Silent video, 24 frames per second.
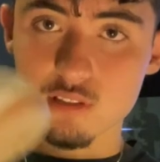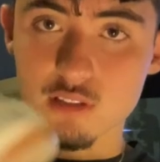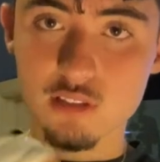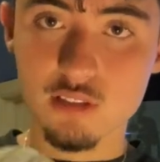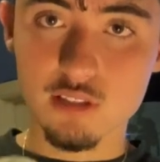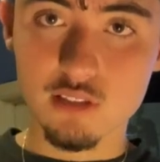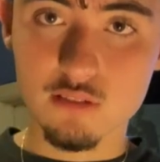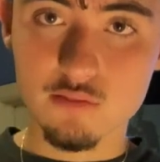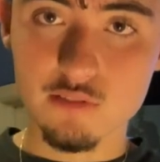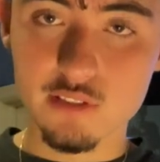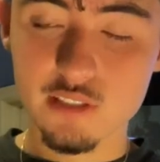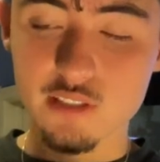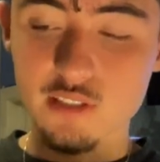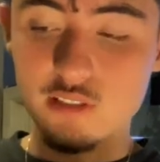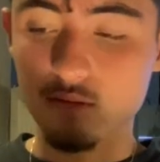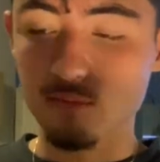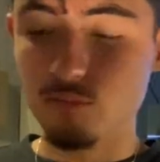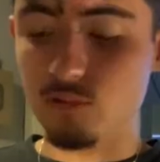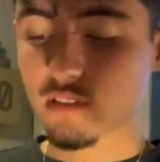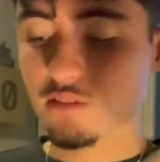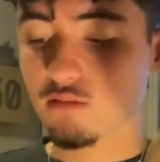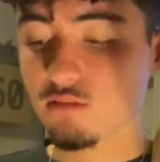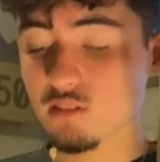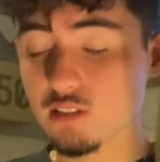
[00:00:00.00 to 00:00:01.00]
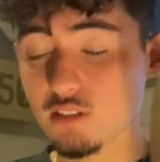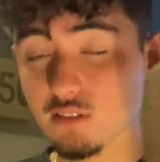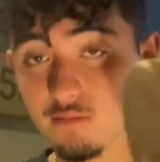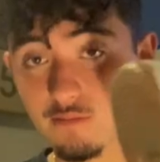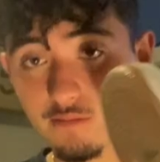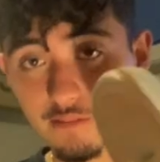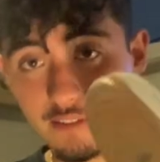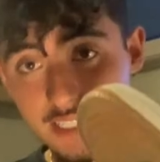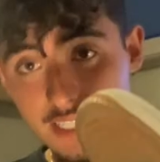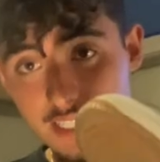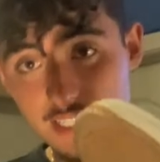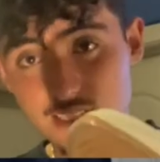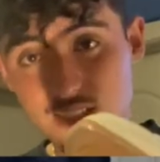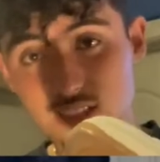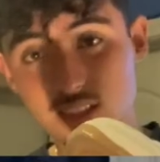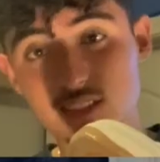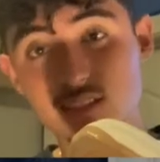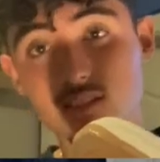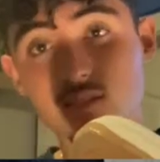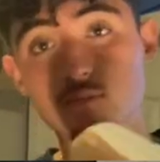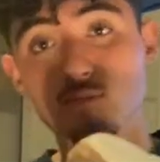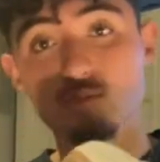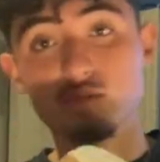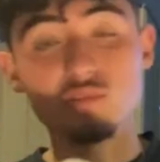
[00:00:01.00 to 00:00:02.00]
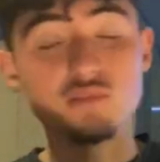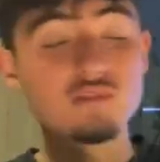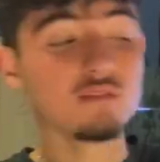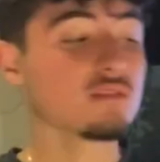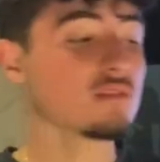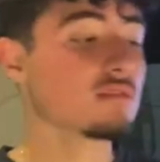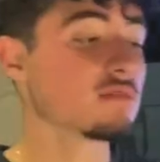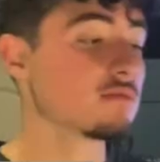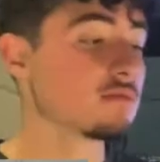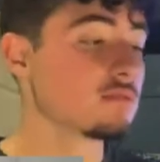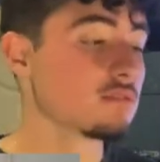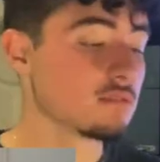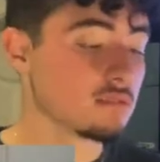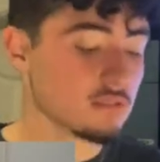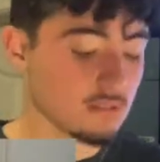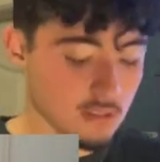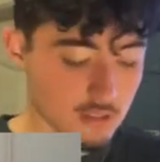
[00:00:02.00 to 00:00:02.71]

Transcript: with another video, but in flash, these are beautiful.